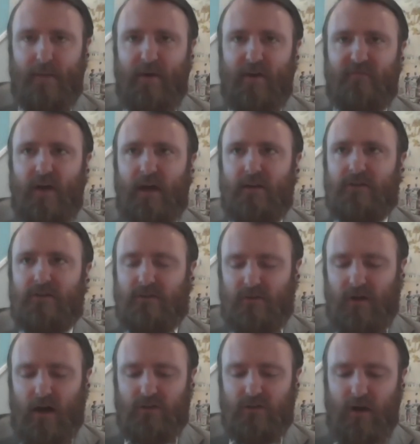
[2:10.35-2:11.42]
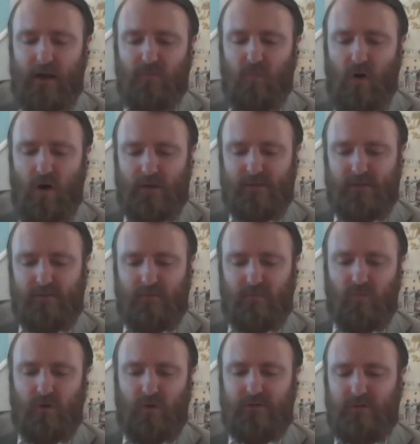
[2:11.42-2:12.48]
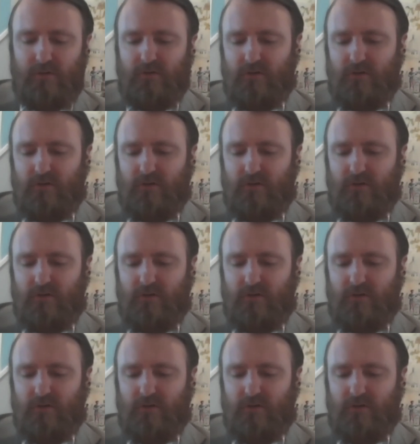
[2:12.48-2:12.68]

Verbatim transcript: MFN to non-trade wonks would